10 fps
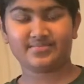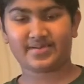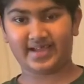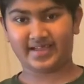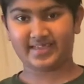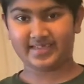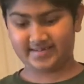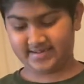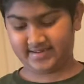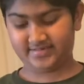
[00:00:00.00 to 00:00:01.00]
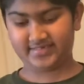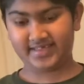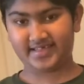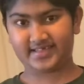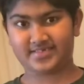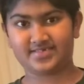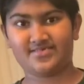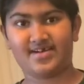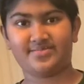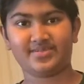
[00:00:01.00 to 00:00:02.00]
But I can't handle that,
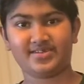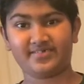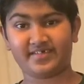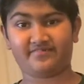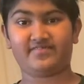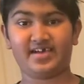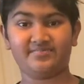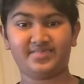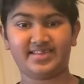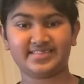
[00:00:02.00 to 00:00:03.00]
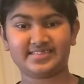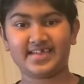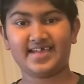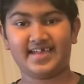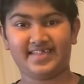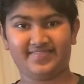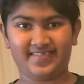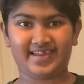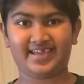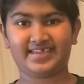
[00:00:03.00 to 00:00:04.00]
so I'm gonna wait 5 minutes and
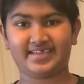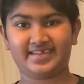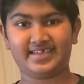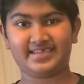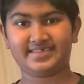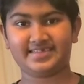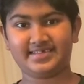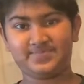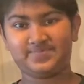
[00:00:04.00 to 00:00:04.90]
then I can taste it.